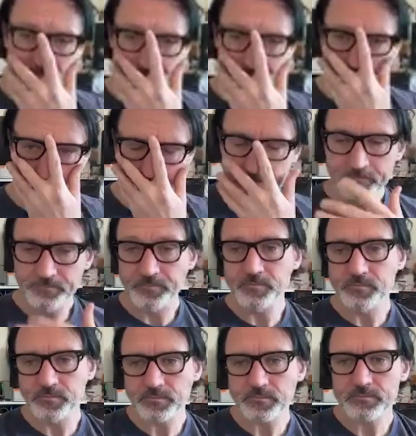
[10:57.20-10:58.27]
select
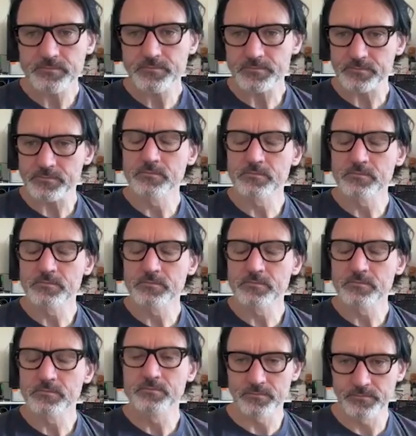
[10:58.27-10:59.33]
anything from
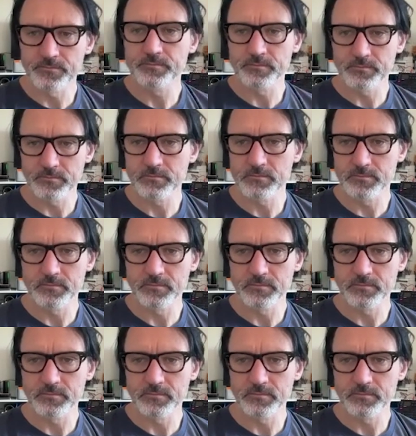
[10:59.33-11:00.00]
the entire history of